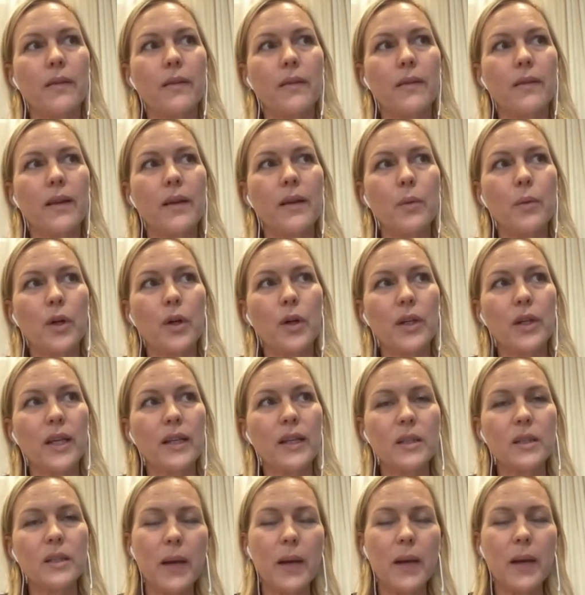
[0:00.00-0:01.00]
they work
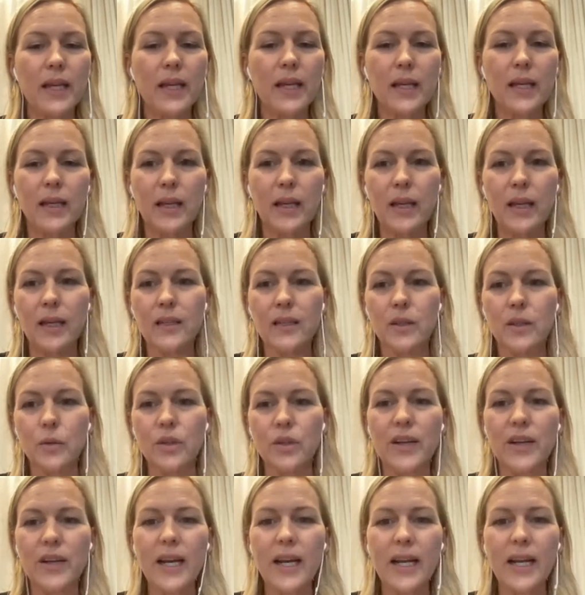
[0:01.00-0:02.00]
in Spain and
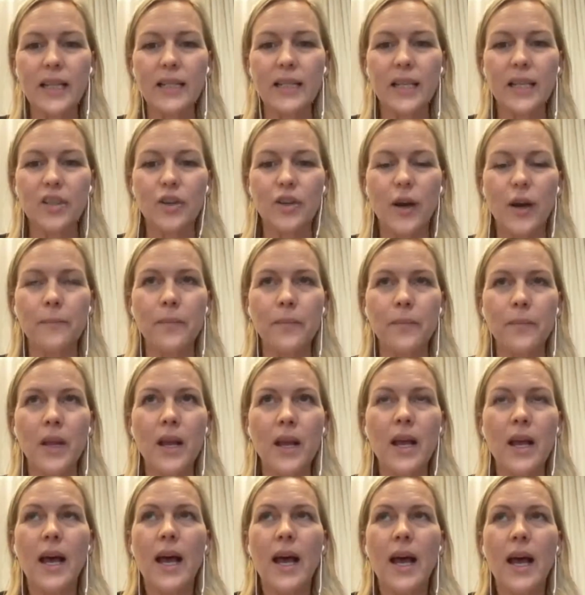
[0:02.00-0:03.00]
Australia, etc.
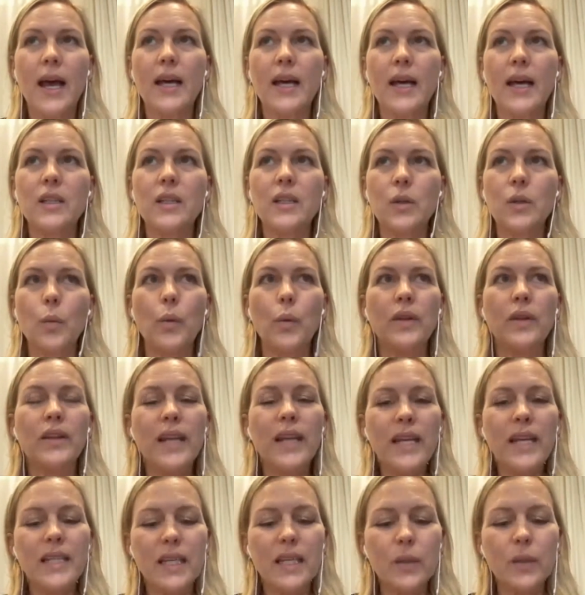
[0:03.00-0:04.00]
And what
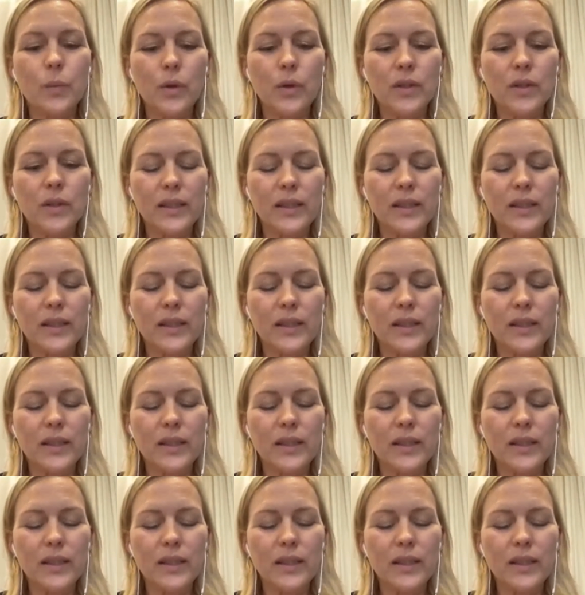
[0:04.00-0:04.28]
they did was